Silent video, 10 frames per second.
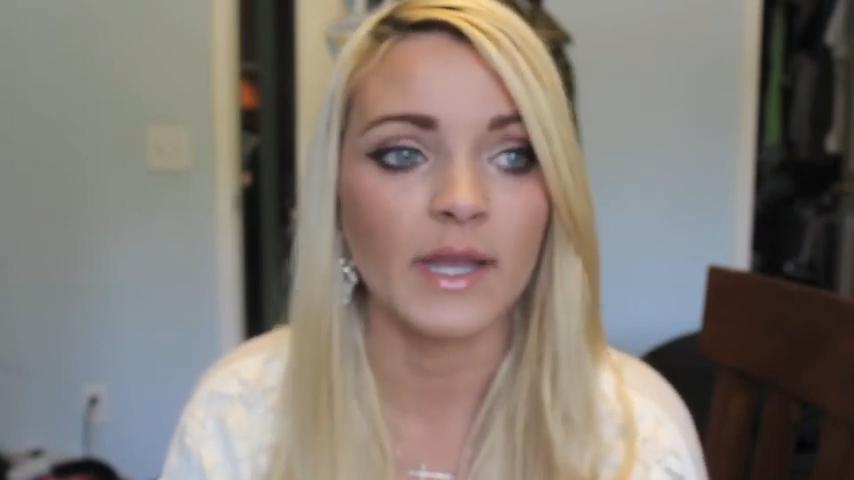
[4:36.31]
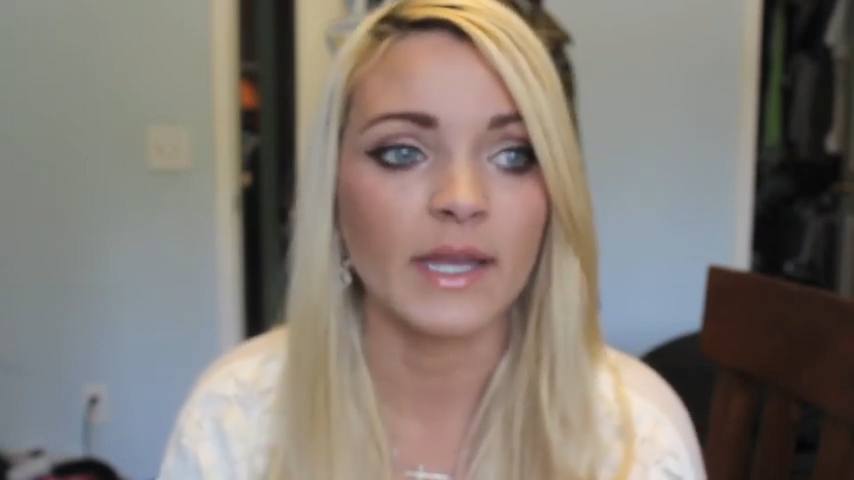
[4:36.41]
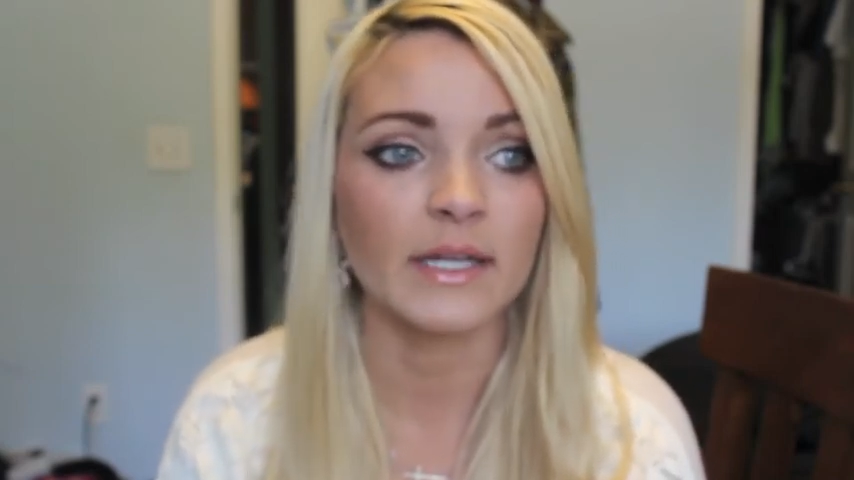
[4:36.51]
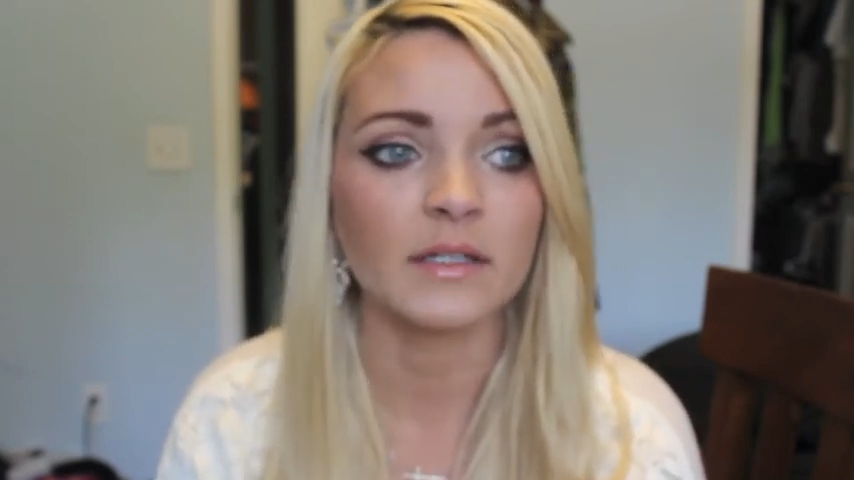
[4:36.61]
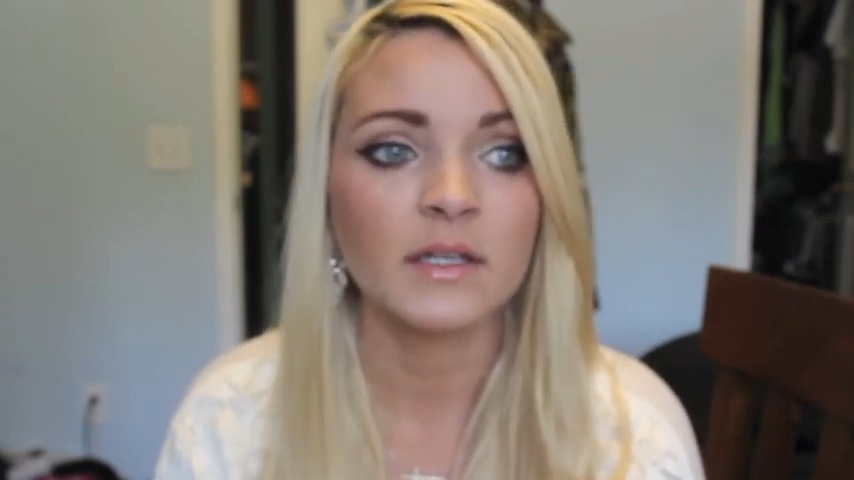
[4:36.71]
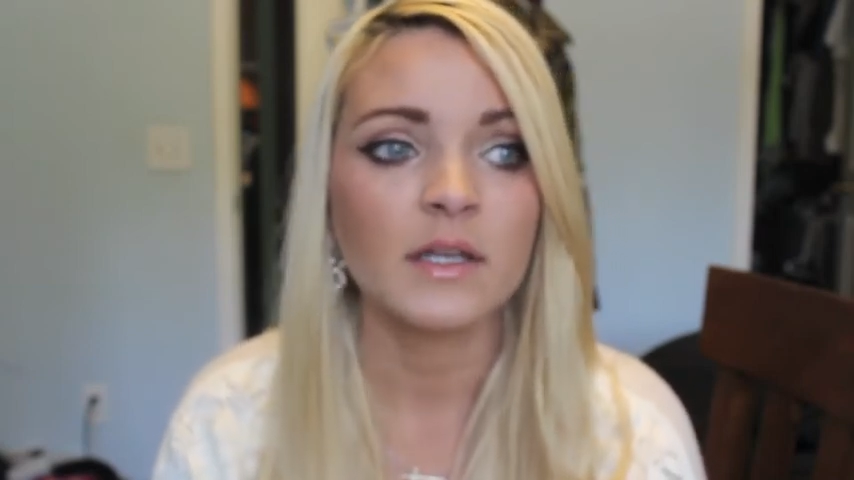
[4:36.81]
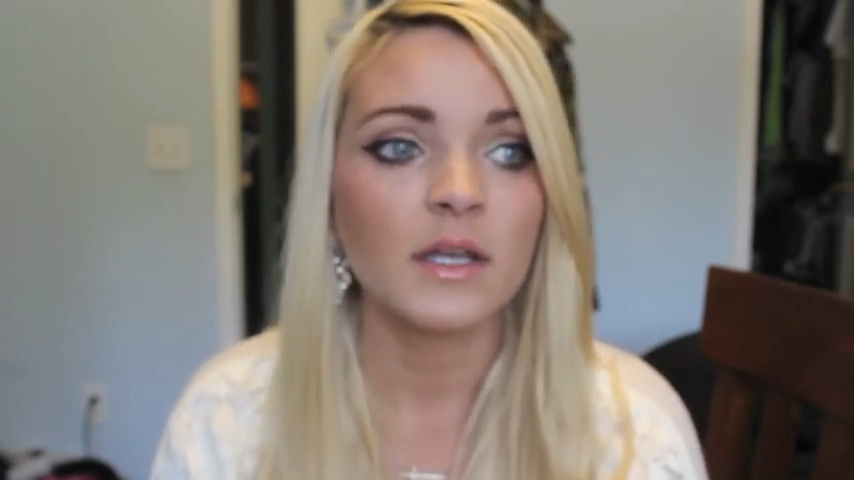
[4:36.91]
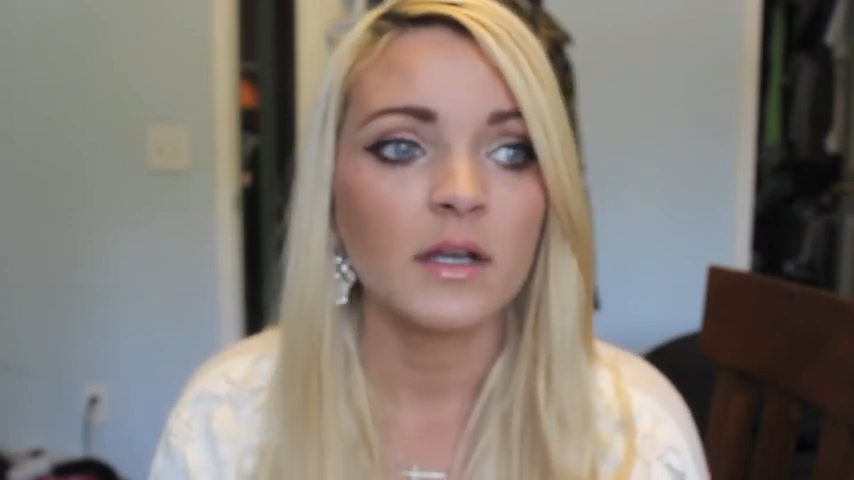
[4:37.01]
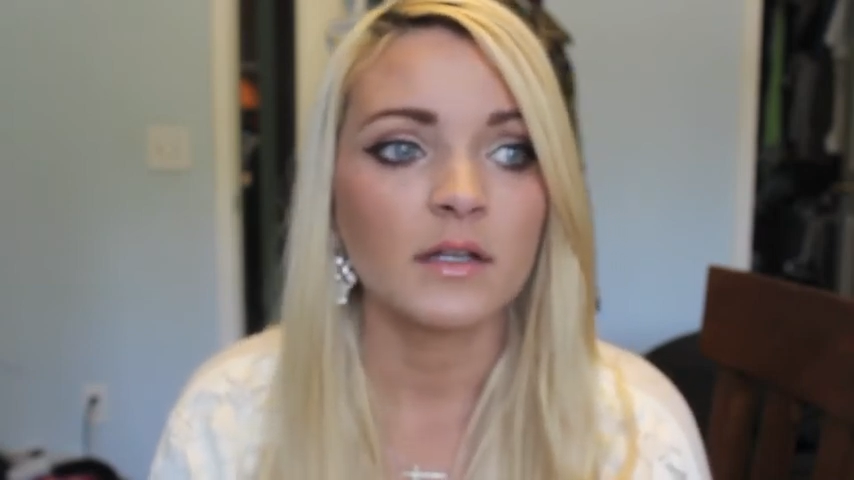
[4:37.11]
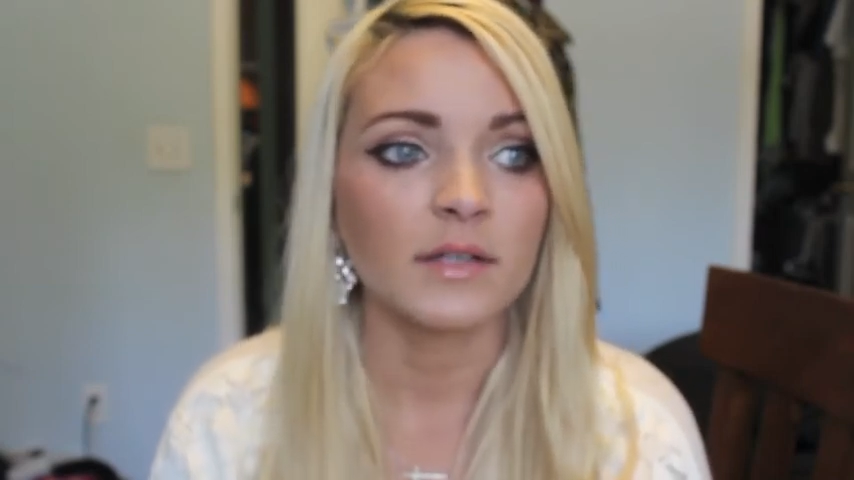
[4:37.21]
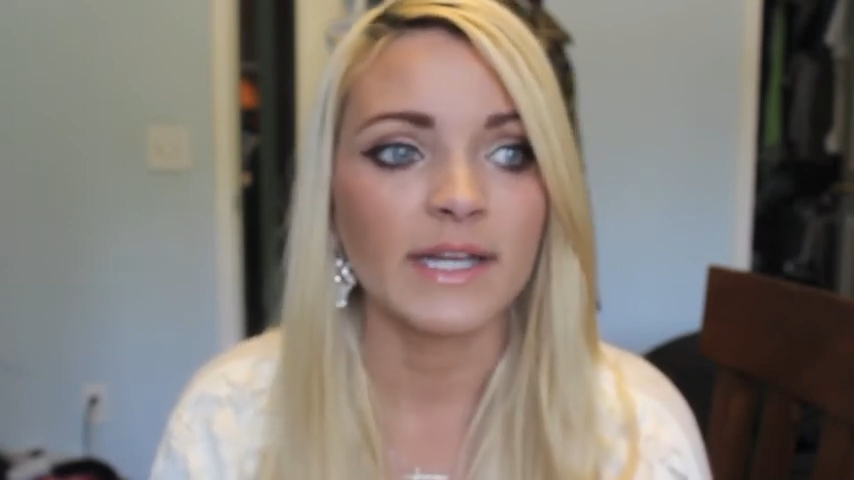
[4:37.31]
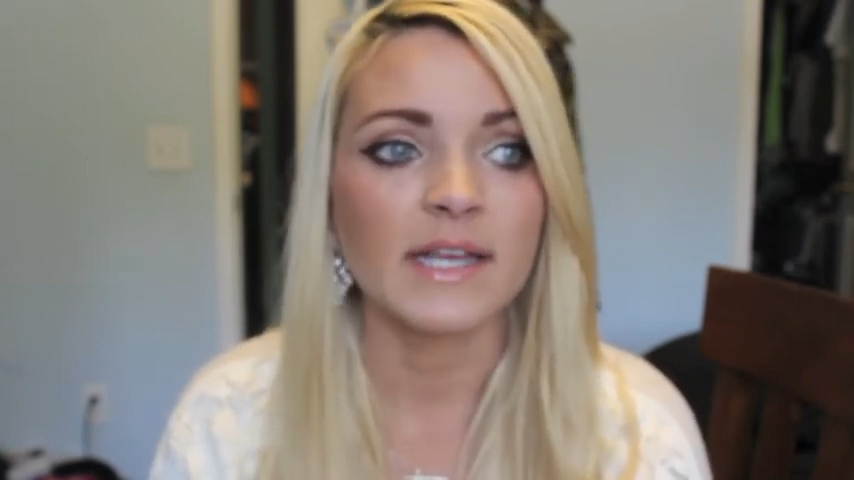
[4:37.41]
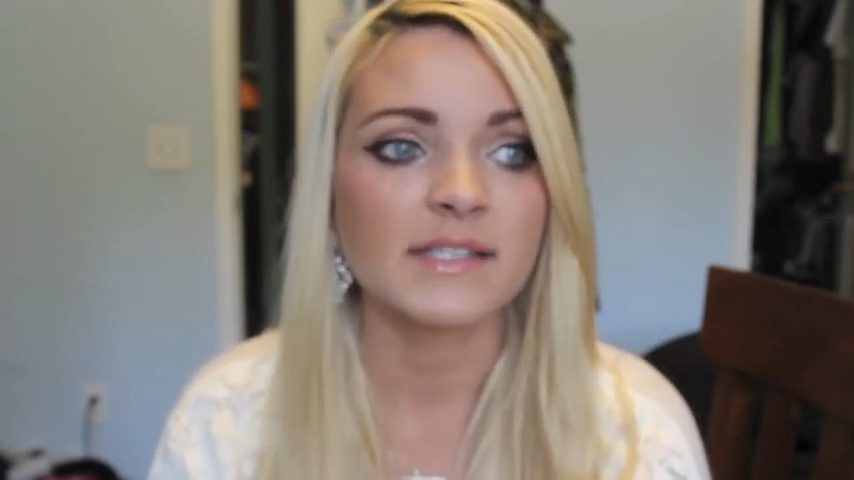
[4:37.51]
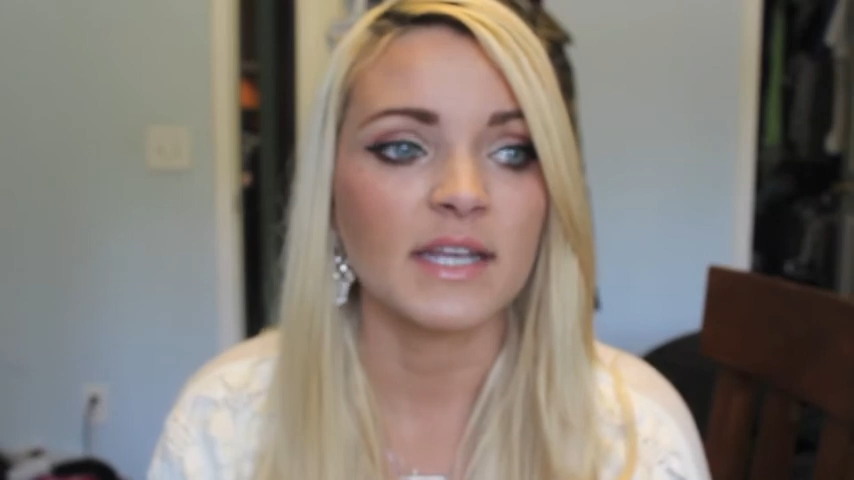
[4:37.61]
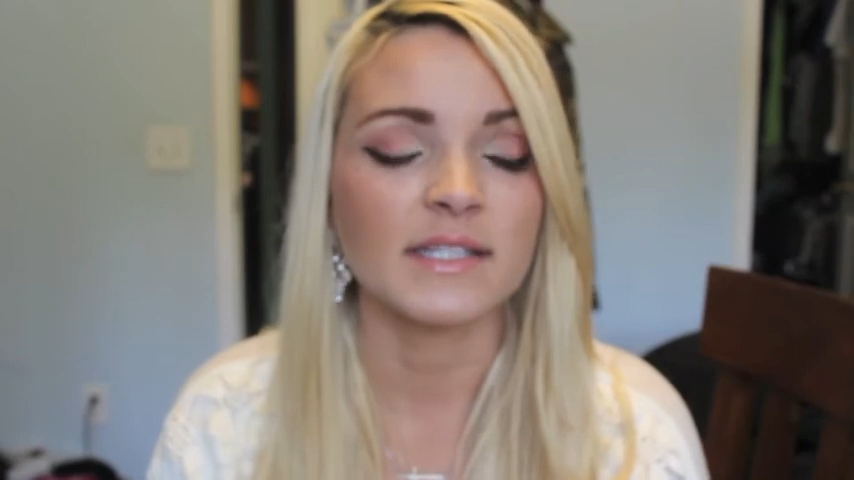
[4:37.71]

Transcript: And like I said,